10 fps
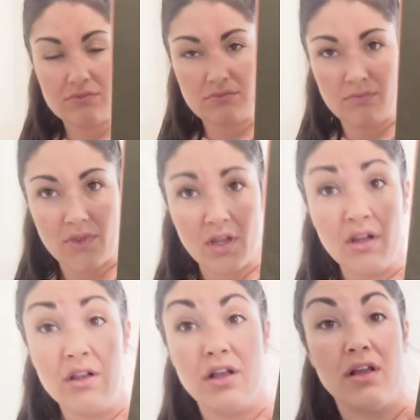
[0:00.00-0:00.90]

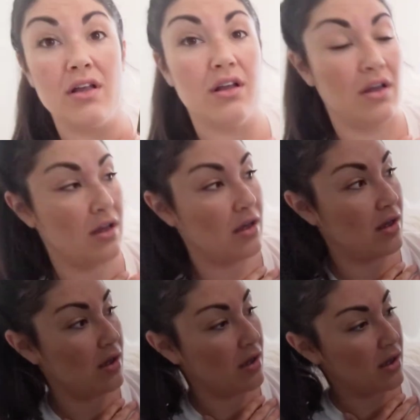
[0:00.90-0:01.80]

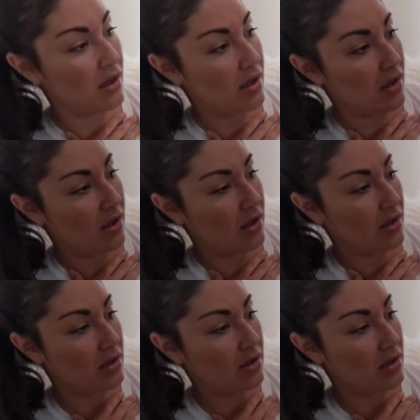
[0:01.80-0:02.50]
Nobody speaks.